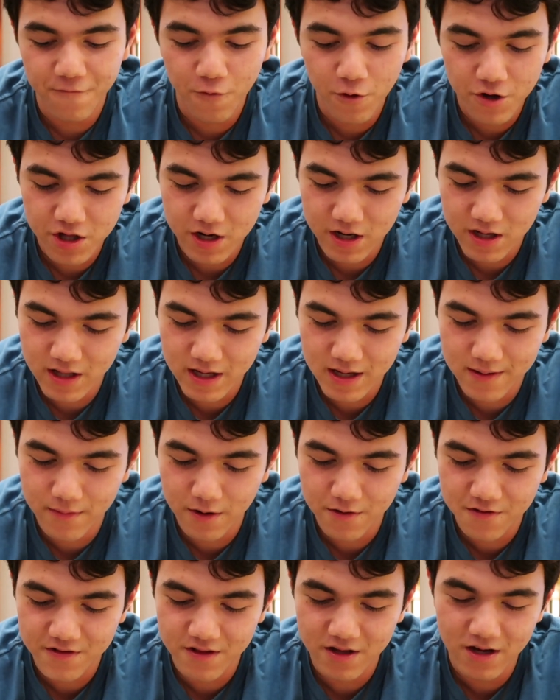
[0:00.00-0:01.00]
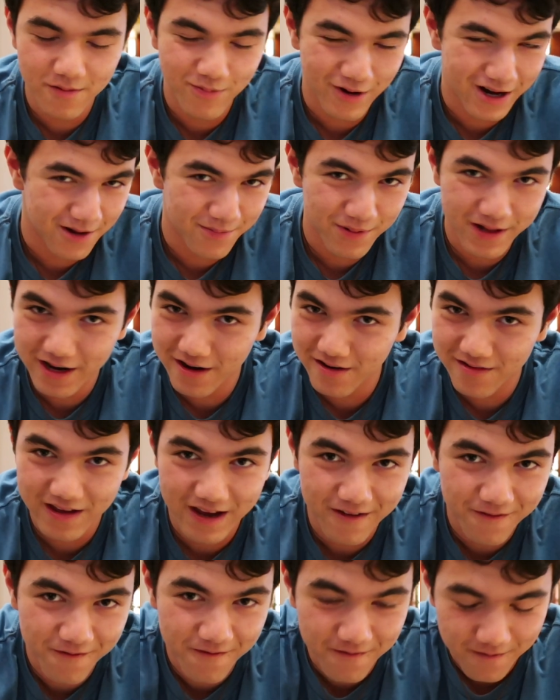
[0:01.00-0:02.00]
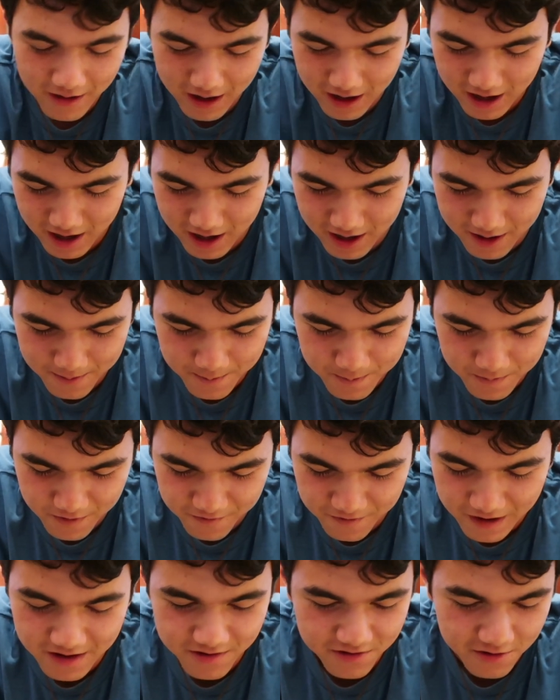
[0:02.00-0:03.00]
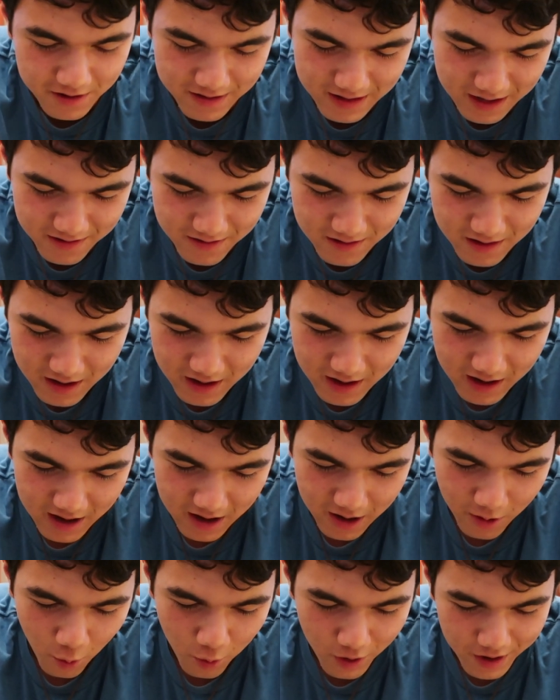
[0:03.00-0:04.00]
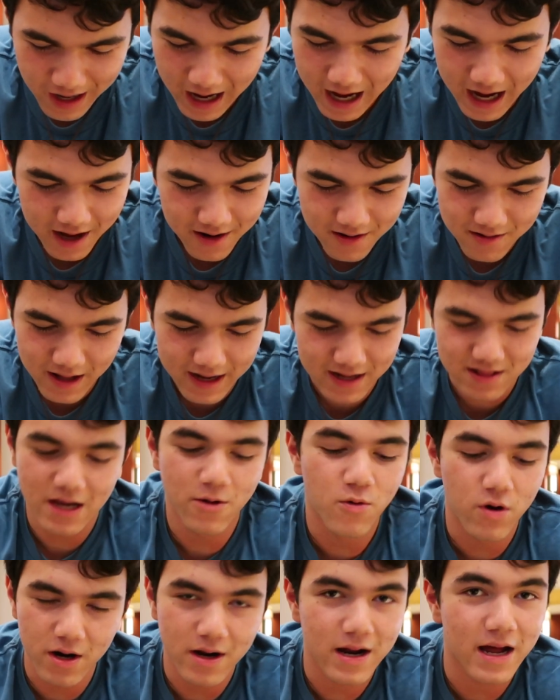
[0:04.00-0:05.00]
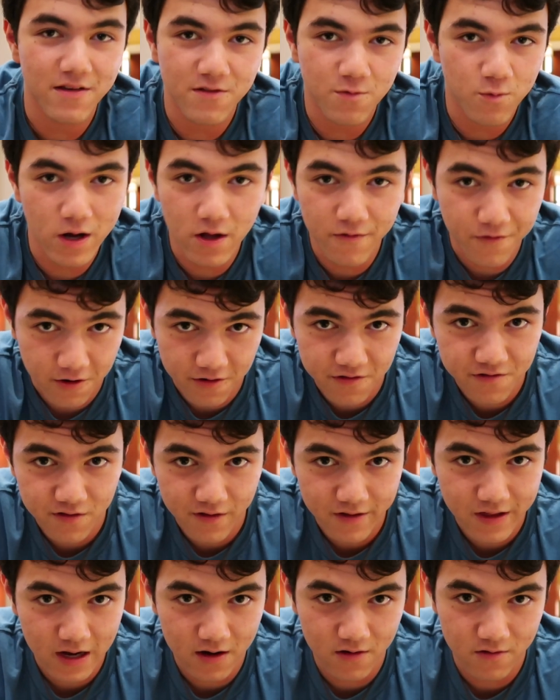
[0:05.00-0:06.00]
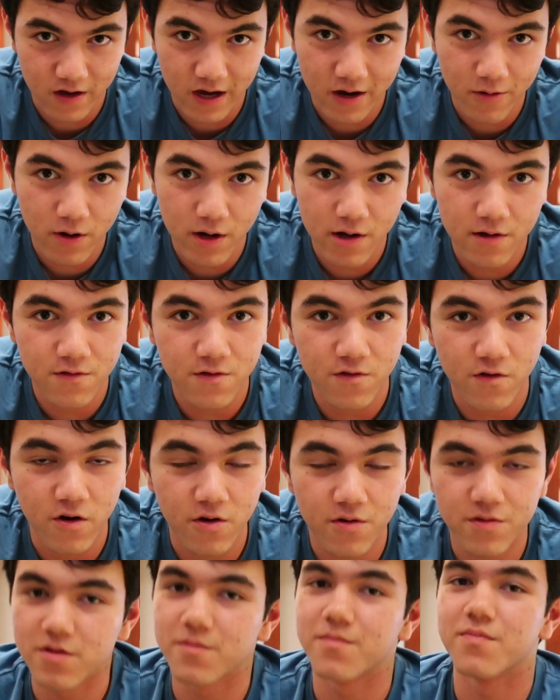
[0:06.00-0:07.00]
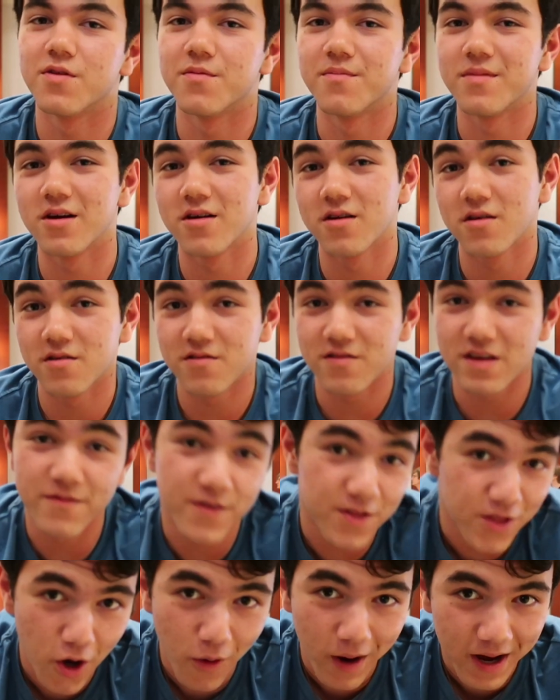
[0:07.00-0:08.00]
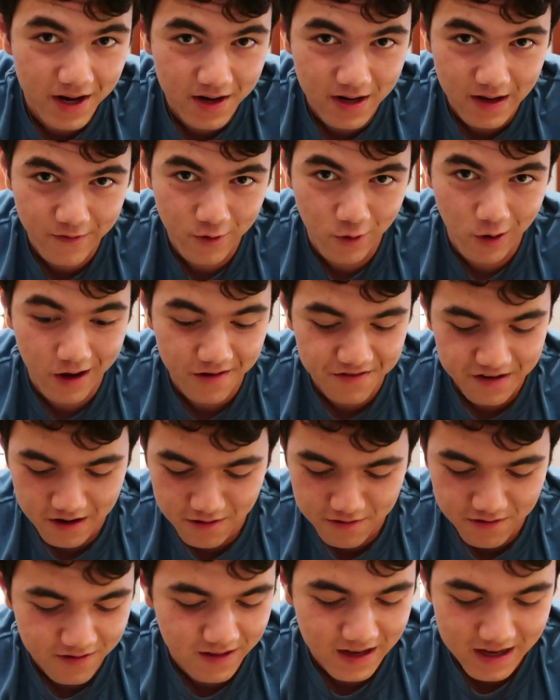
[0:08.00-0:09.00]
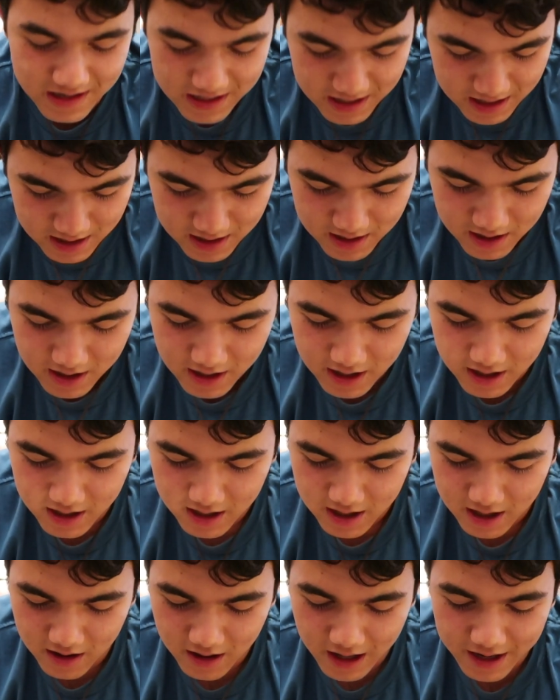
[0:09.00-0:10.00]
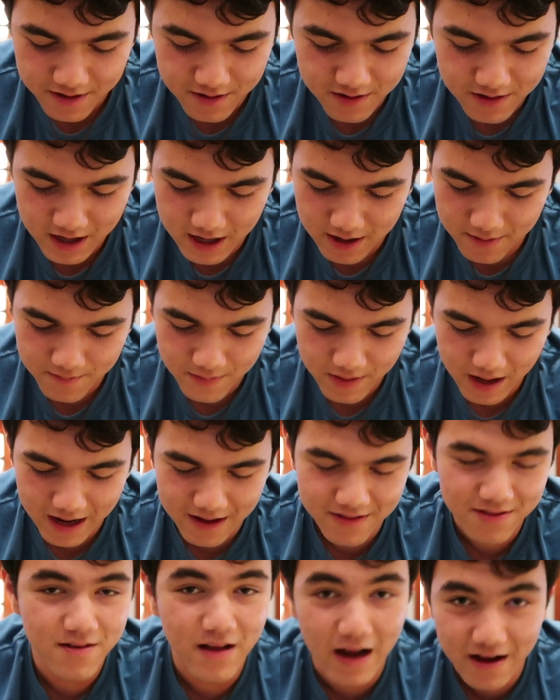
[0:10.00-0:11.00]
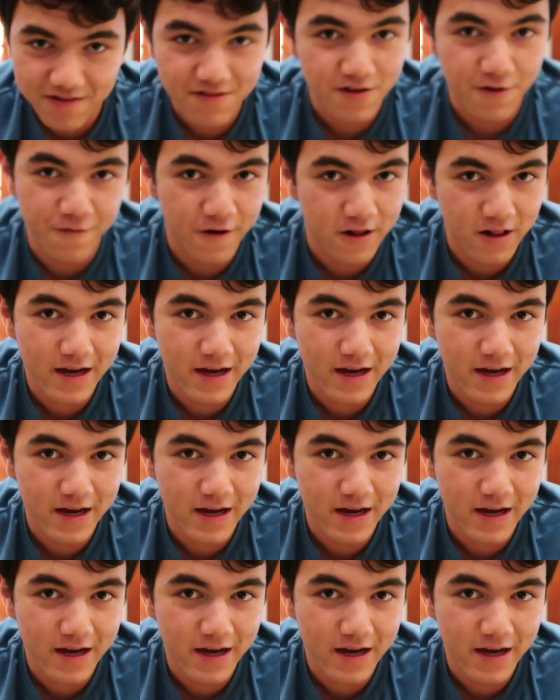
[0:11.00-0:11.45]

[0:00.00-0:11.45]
Fortunately, most of the Branded players I faced during that were not, like, they weren't as well versed in the deck as I was, so the mirrors, even though I didn't have crossouts and they did a lot of the time, I still felt